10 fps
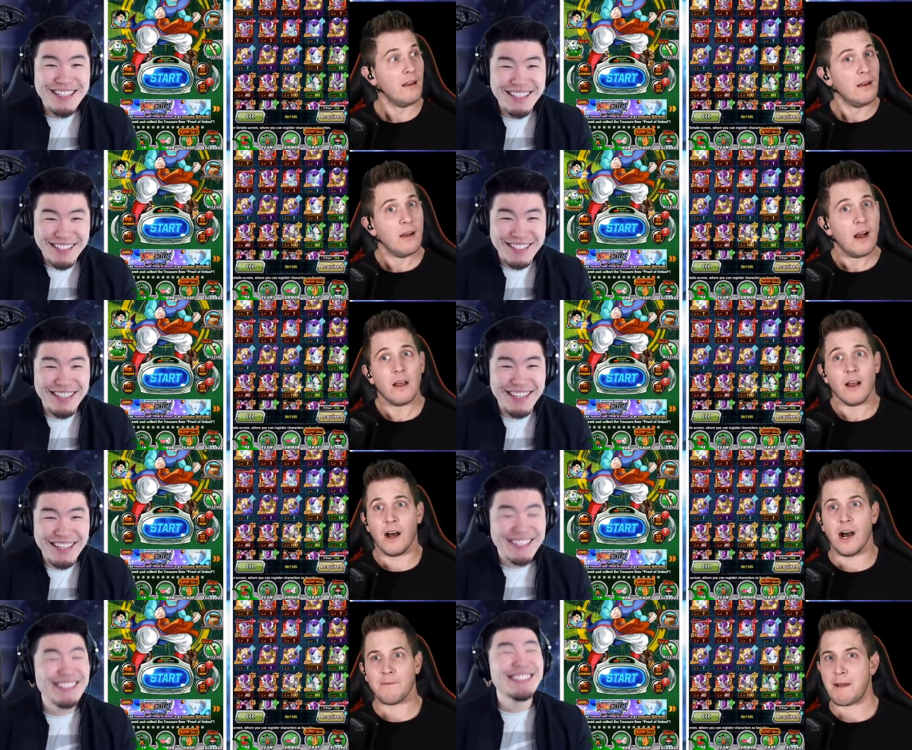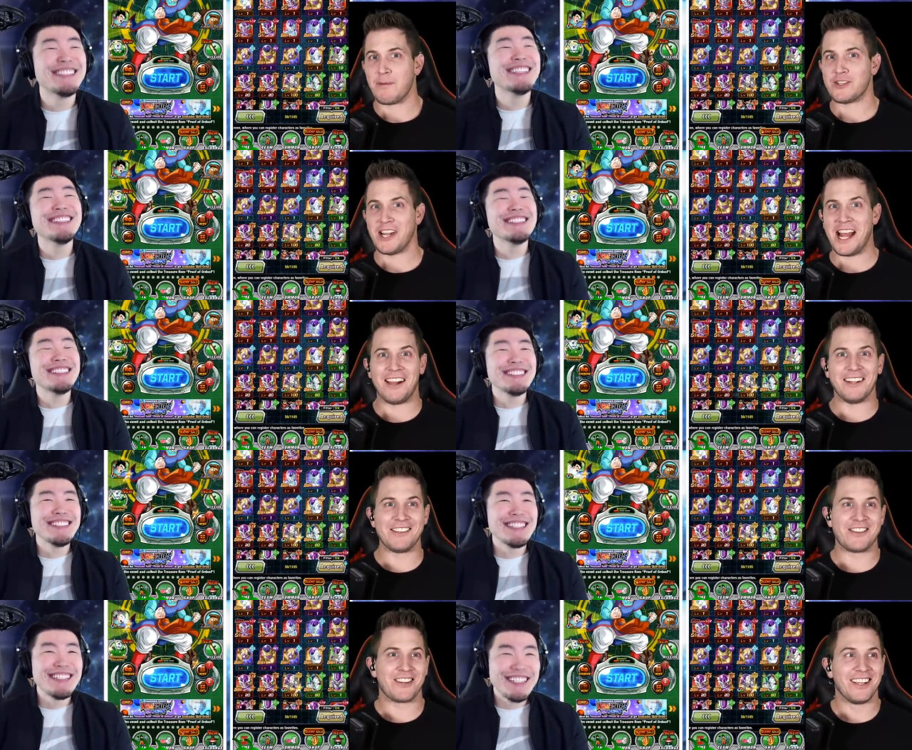Speaker 1: a hot pepper
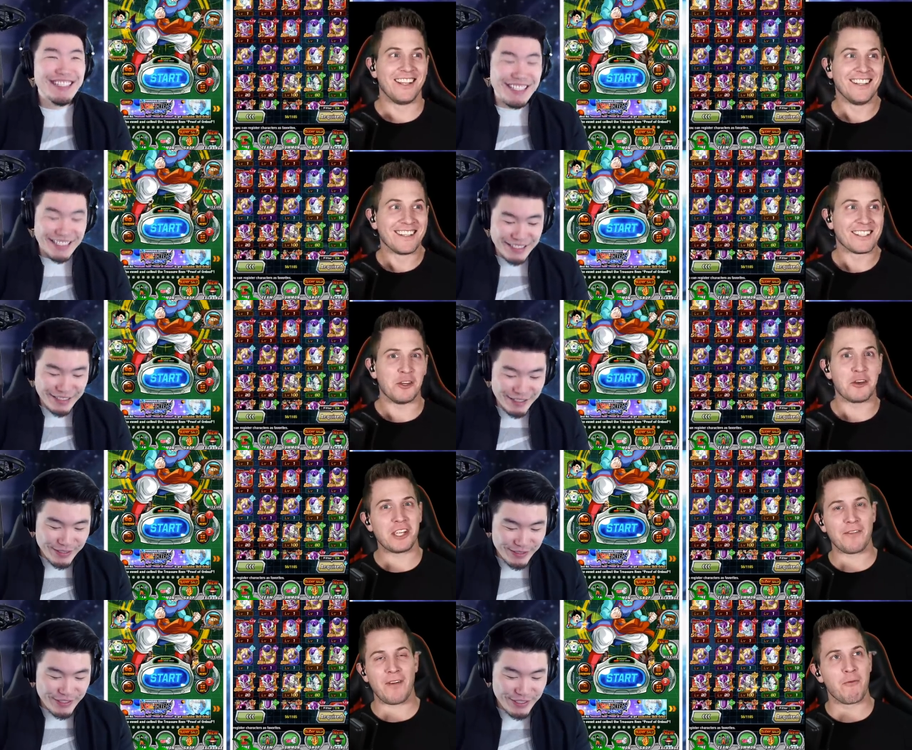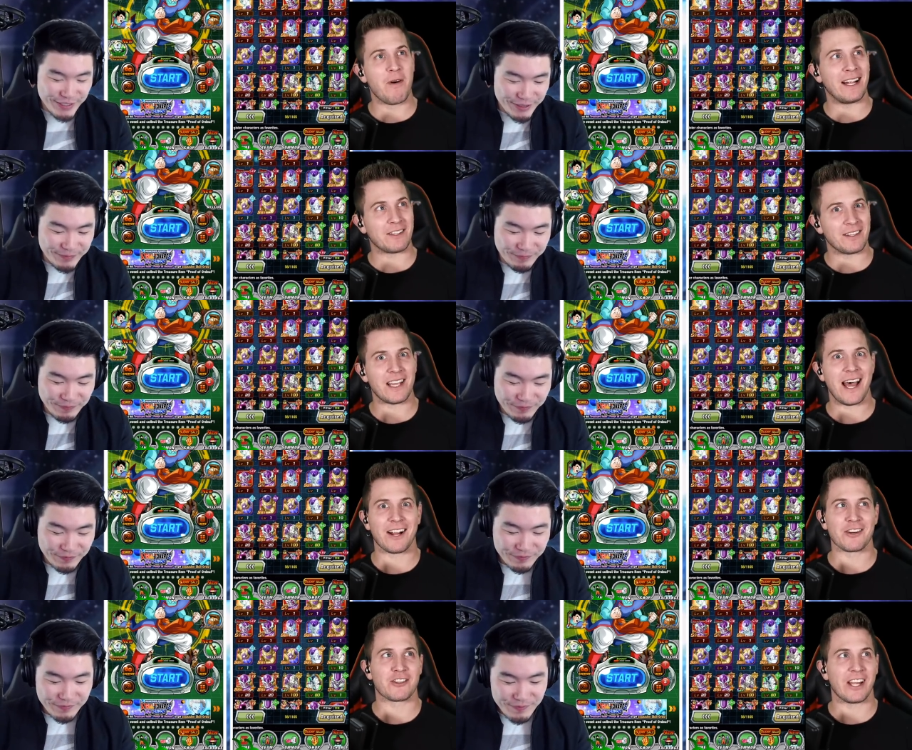challenge. Usually, if I win, it's on
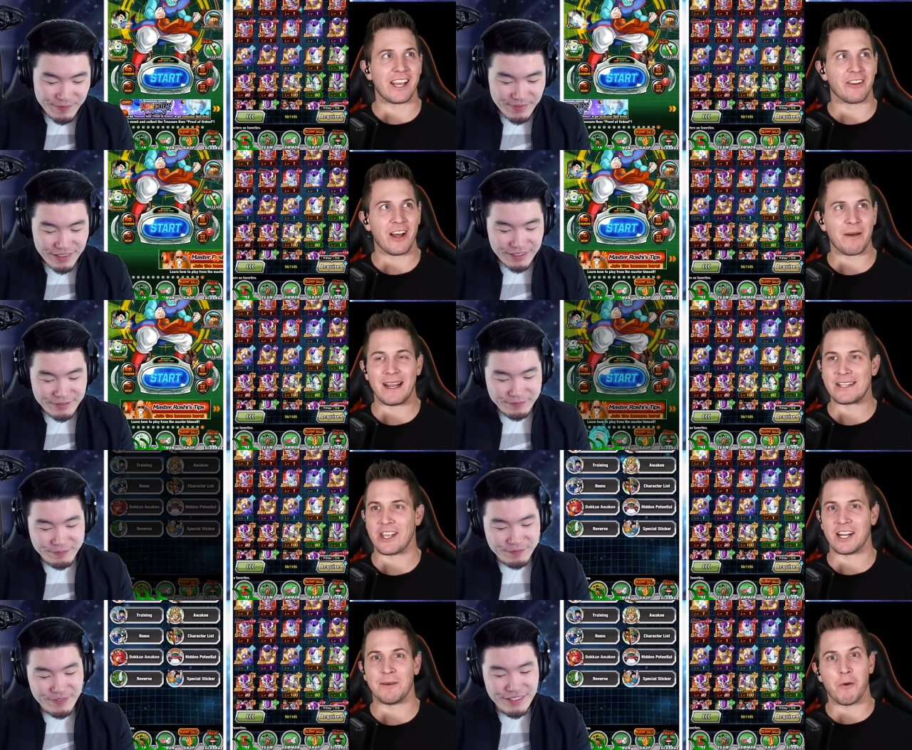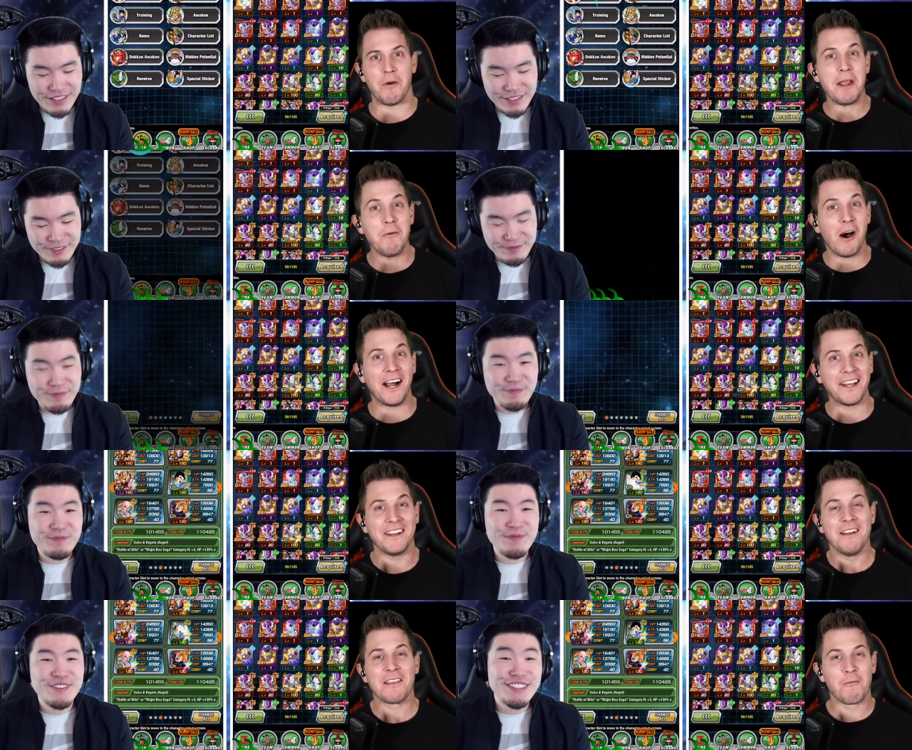Tiger's channel, not my channel. But we
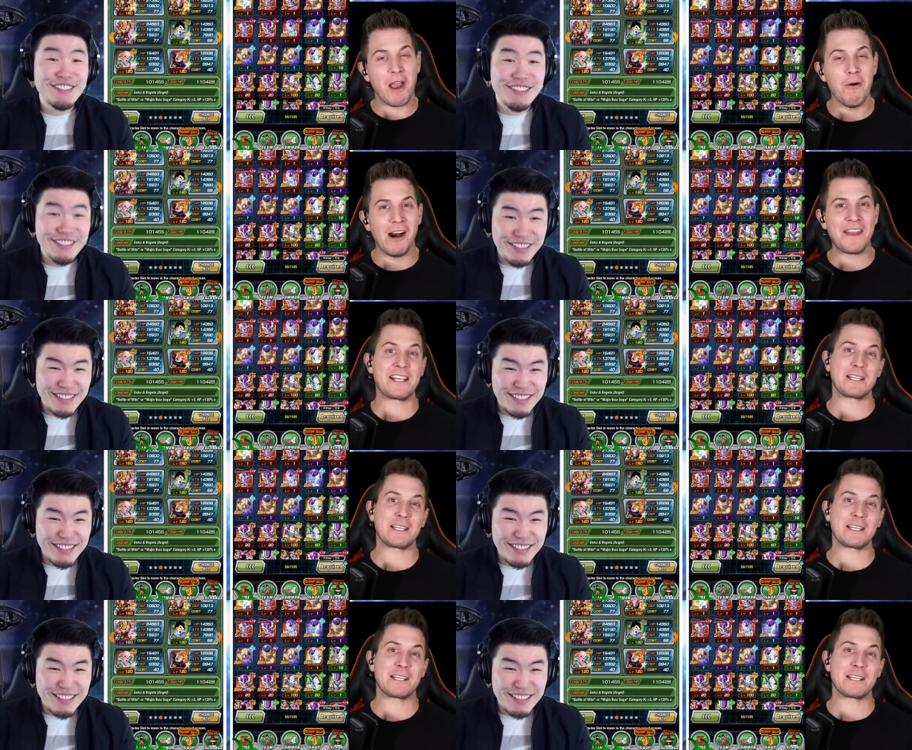won. We won